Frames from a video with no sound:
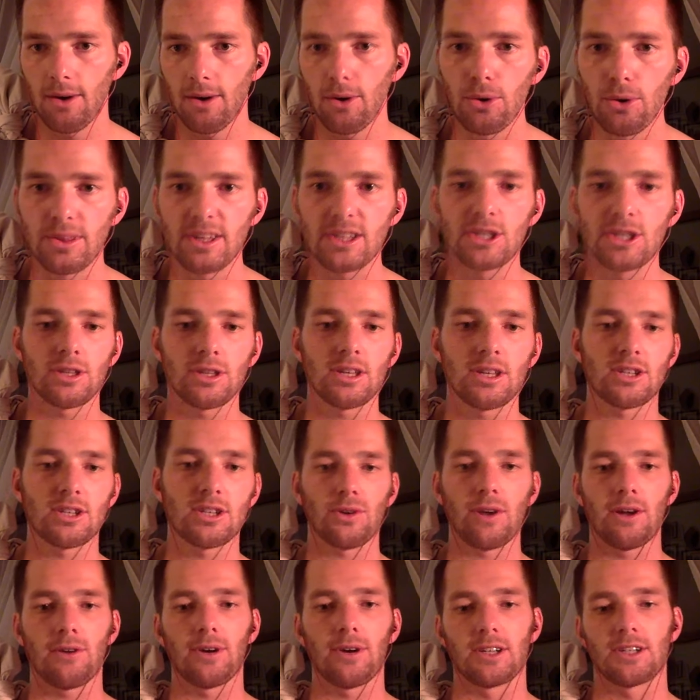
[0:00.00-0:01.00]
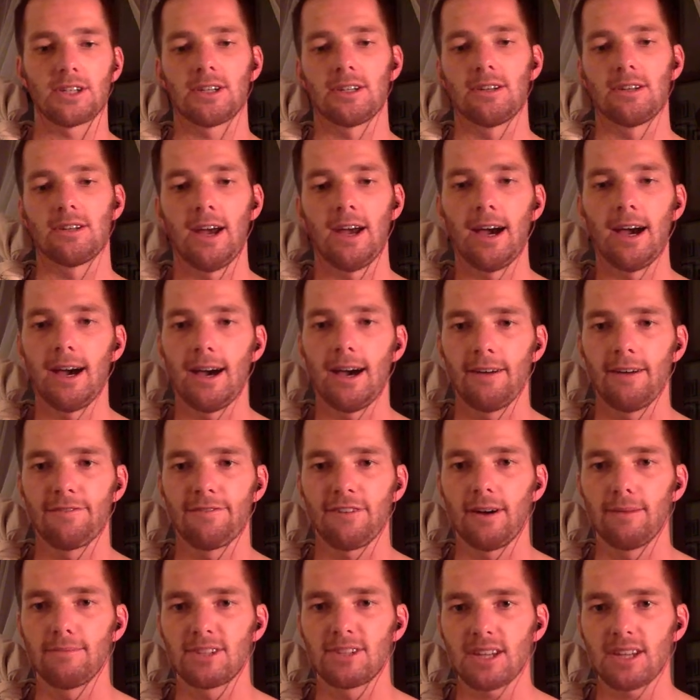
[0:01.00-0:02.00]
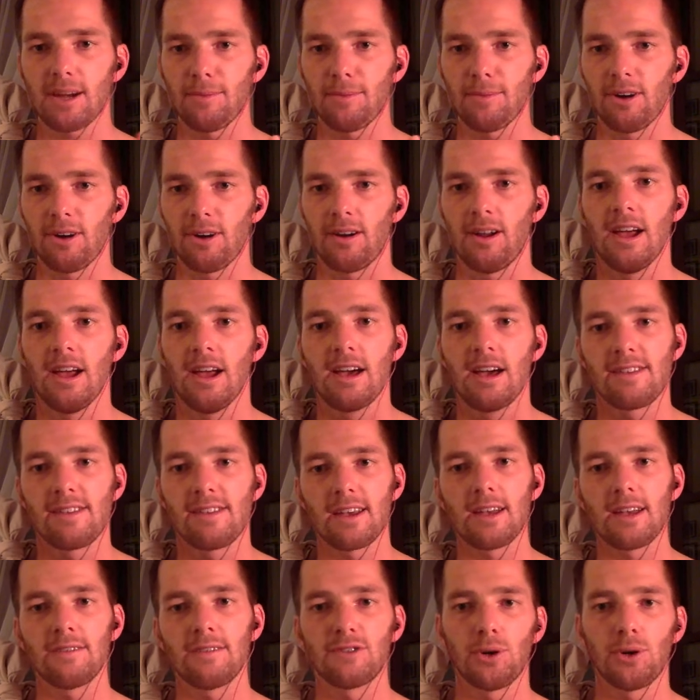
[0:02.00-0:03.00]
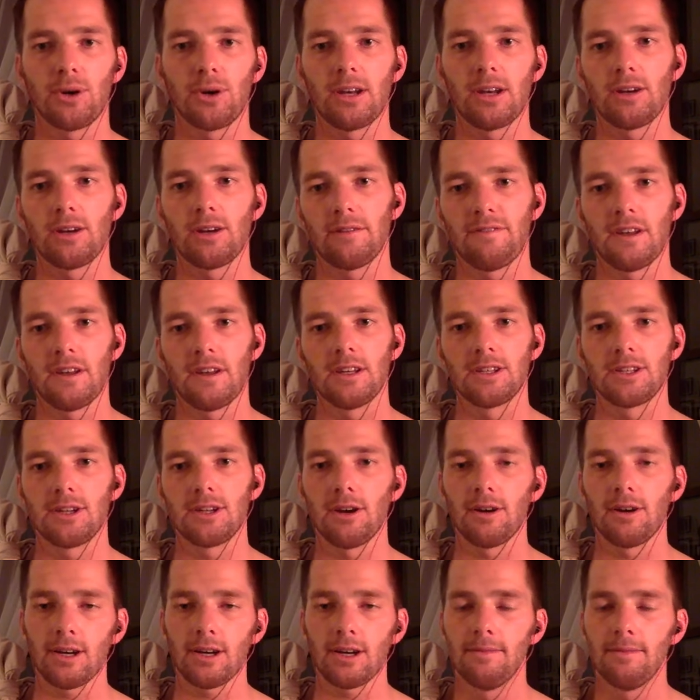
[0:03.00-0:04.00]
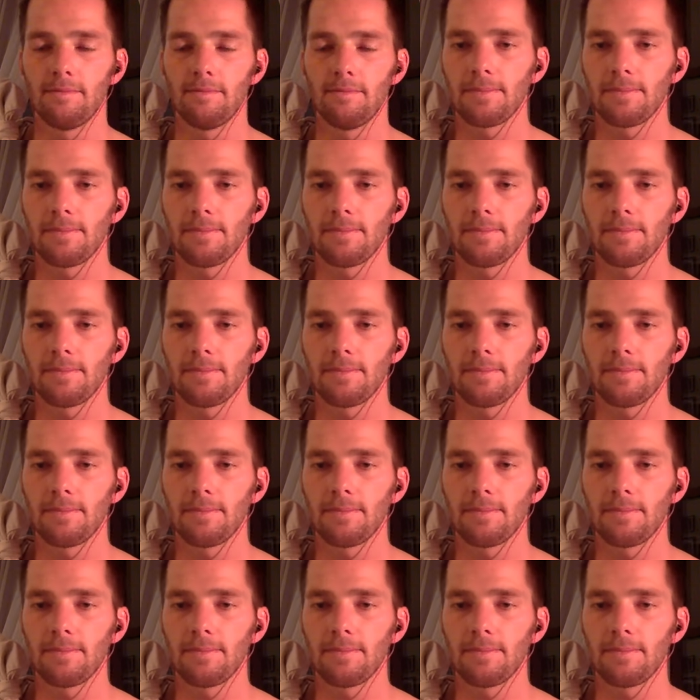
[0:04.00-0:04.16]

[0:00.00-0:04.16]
This is a great question from Summer, thinking of joining Nerd Fitness Yoga.